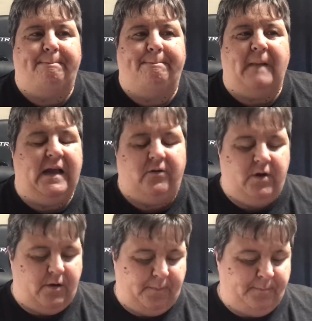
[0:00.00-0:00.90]
I don't
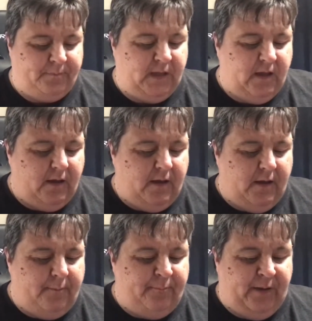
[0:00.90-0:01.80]
know.
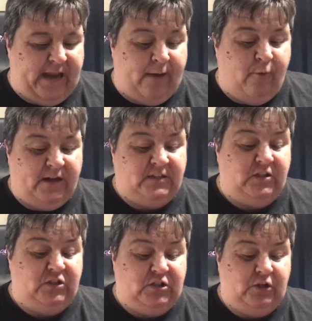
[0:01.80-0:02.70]
But I want to
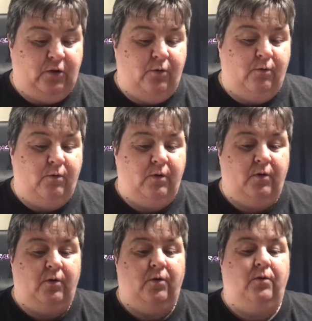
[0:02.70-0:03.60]
do
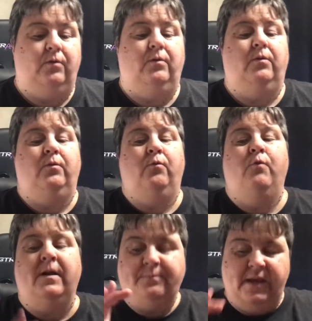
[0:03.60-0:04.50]

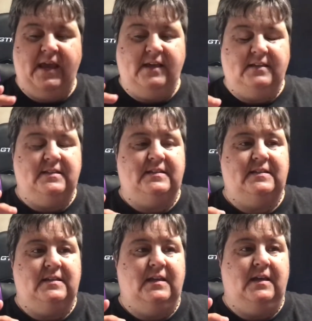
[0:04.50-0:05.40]
one
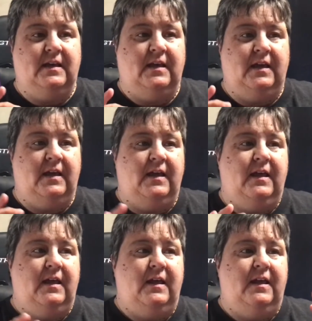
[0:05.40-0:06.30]
piece
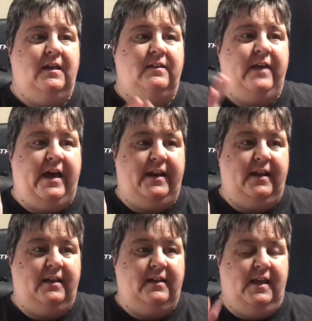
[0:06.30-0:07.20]
that
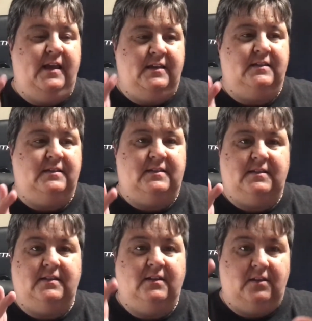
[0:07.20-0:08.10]

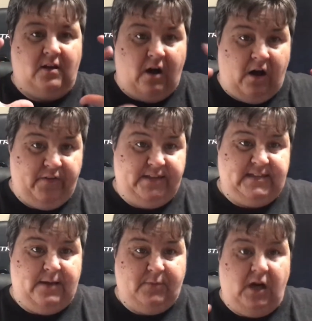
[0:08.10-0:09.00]
is all the
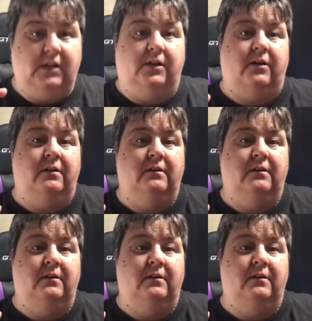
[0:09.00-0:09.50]
same color,